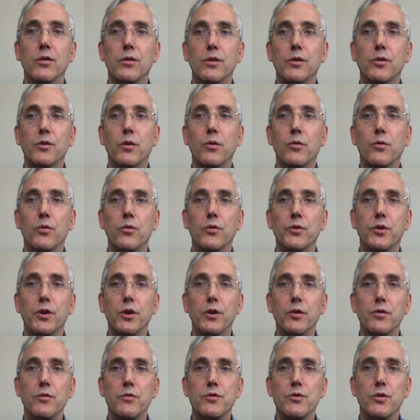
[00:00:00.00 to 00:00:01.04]
Google to
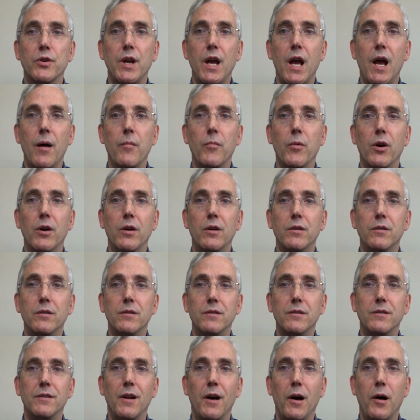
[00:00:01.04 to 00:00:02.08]
use your camera.
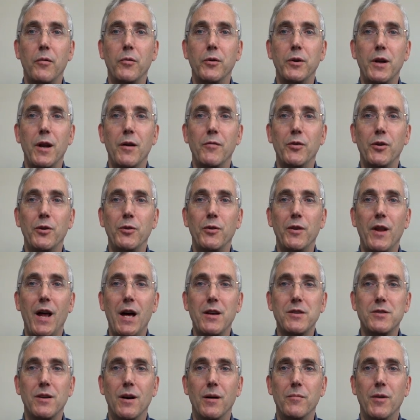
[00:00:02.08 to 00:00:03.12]
Now, I would never do
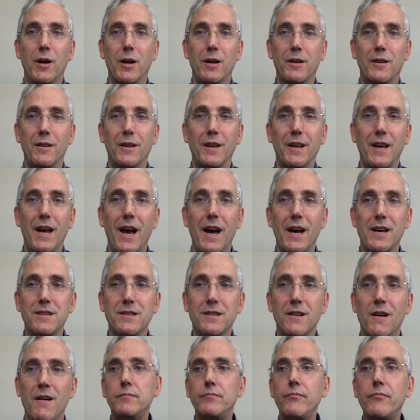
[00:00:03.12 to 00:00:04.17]
that, so I'm going to click
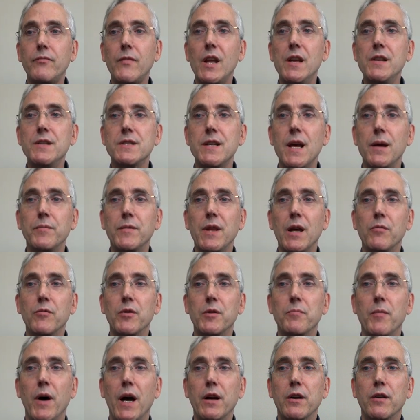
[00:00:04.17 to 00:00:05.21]
Ask. Same thing
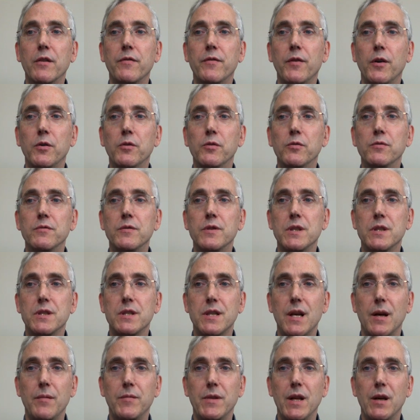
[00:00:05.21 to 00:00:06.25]
with microphone,
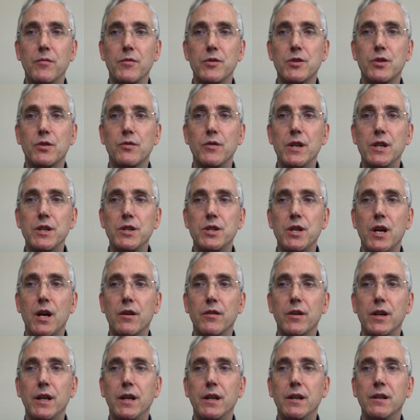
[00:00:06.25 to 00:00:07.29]
same thing with screen
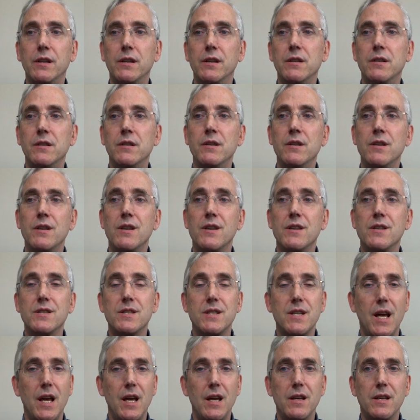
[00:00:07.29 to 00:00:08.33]
sharing,
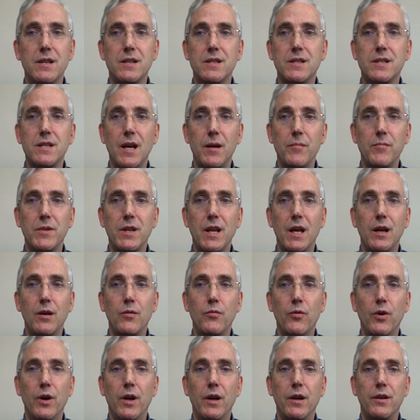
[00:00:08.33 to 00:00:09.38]
same
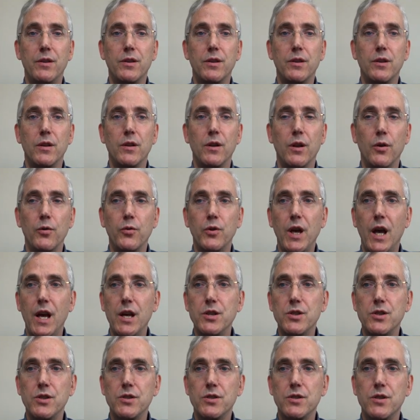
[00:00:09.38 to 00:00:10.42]
thing with
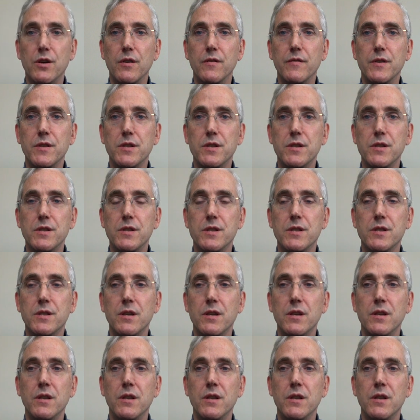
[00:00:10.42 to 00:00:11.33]
location services.